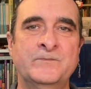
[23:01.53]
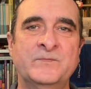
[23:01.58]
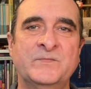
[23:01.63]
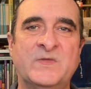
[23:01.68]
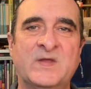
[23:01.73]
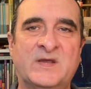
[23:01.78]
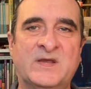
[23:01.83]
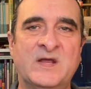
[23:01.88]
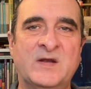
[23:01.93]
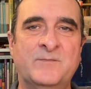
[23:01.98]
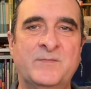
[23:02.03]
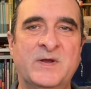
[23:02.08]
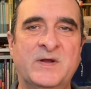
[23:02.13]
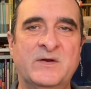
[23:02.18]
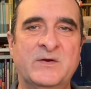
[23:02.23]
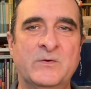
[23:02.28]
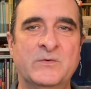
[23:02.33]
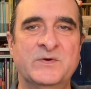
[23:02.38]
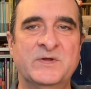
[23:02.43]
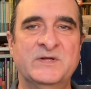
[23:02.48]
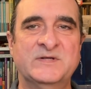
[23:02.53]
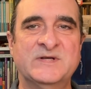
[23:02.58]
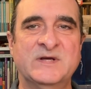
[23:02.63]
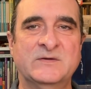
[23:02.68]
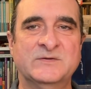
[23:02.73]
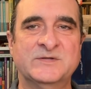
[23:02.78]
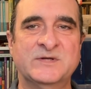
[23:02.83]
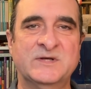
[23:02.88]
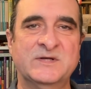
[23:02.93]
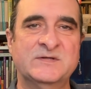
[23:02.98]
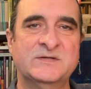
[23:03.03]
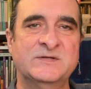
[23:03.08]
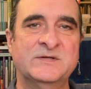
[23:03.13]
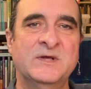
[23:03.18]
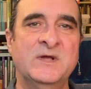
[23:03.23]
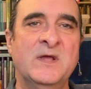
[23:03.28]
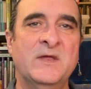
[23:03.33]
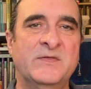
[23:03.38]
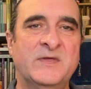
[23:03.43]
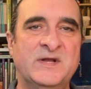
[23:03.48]
The kid Bignone tells us
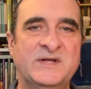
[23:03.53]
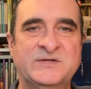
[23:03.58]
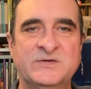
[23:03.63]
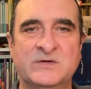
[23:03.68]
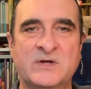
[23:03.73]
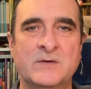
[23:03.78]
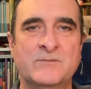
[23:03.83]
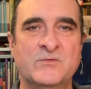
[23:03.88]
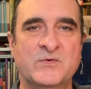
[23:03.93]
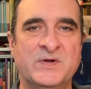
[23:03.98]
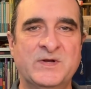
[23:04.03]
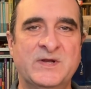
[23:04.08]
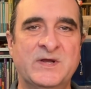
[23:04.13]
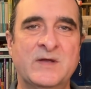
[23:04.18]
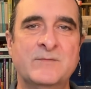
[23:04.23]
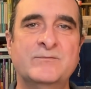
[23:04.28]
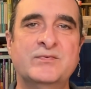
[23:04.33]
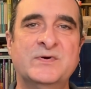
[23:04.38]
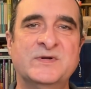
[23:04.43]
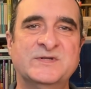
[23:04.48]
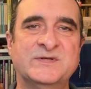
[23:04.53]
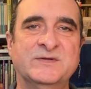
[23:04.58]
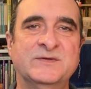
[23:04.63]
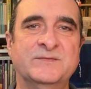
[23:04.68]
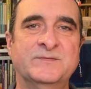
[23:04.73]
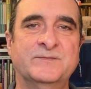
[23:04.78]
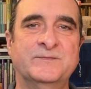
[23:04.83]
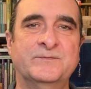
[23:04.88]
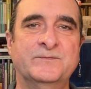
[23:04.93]
that he took up reading in prison.